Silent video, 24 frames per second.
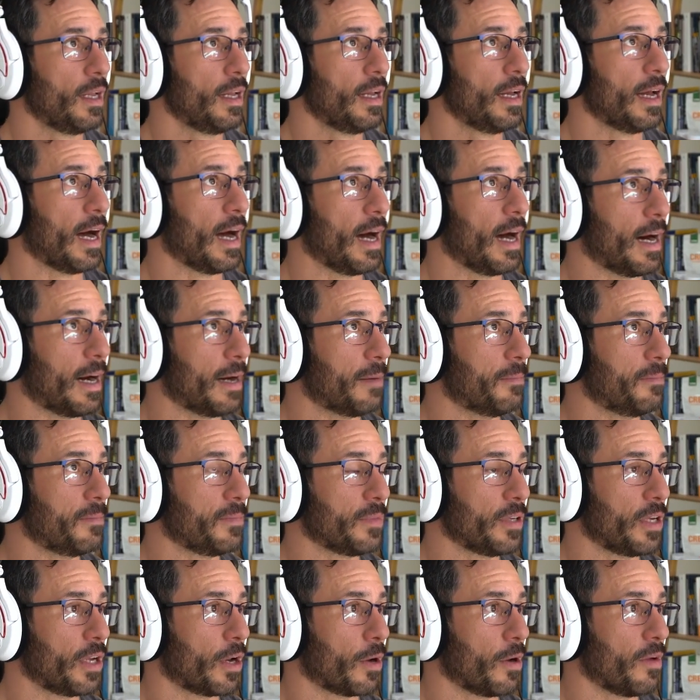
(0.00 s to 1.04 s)

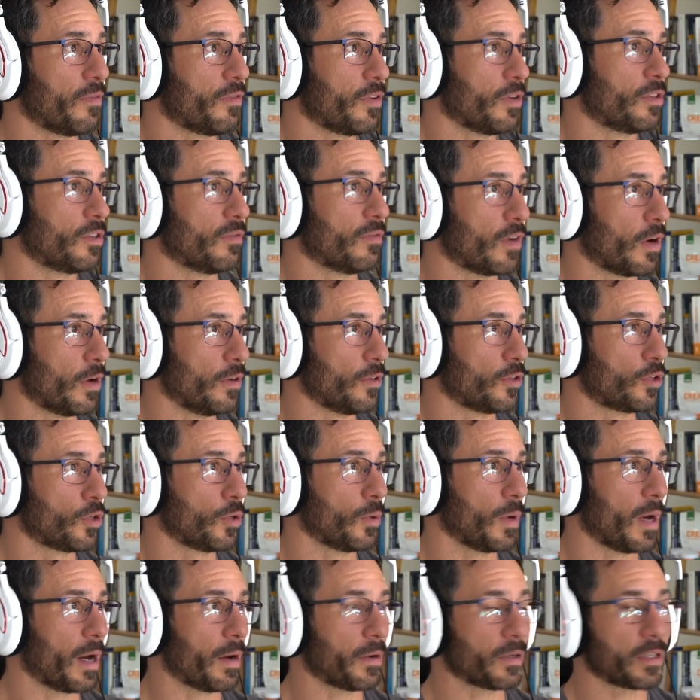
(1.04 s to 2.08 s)
You know, if you devote 2
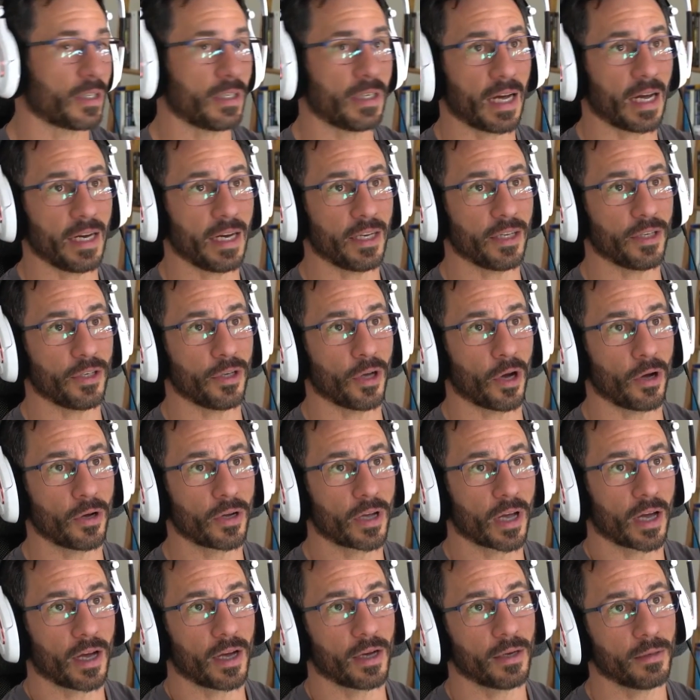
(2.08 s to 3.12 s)
hours a day to
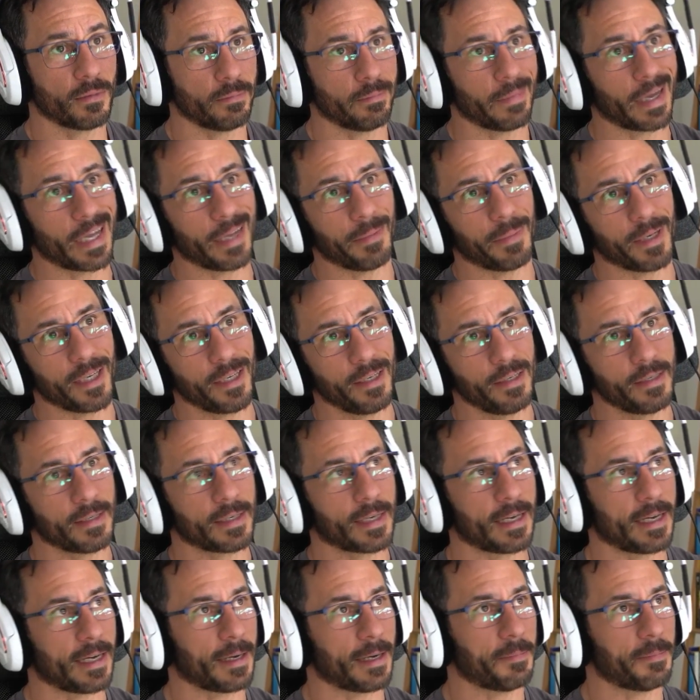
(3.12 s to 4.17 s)
yoga, maybe,
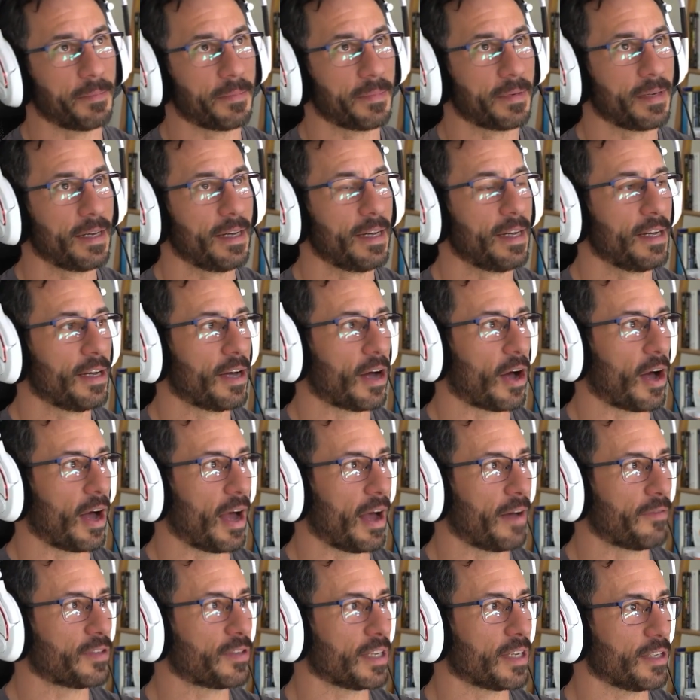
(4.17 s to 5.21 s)
I
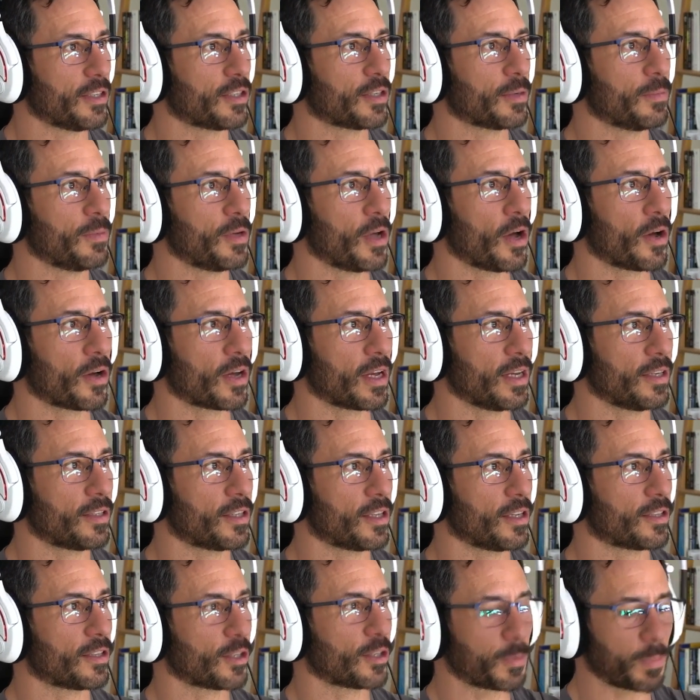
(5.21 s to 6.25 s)
have seen some yogis
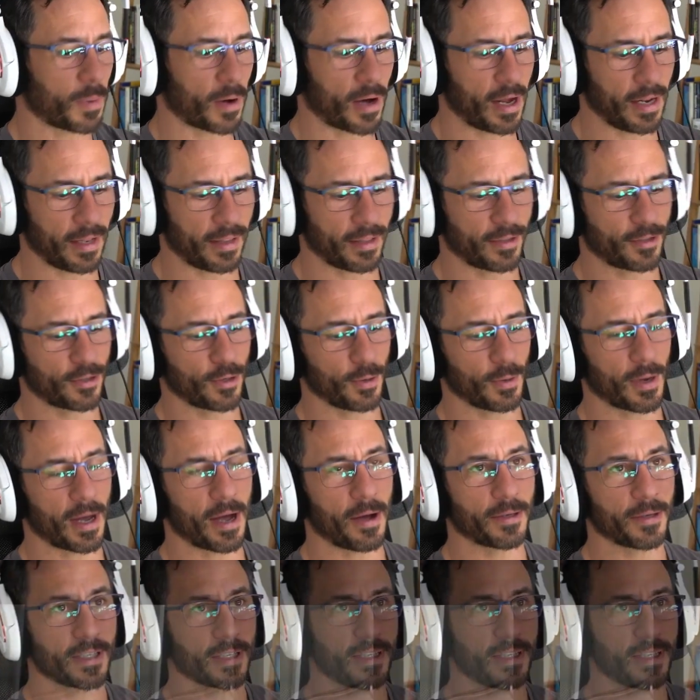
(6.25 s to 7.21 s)
that despite 2 hours a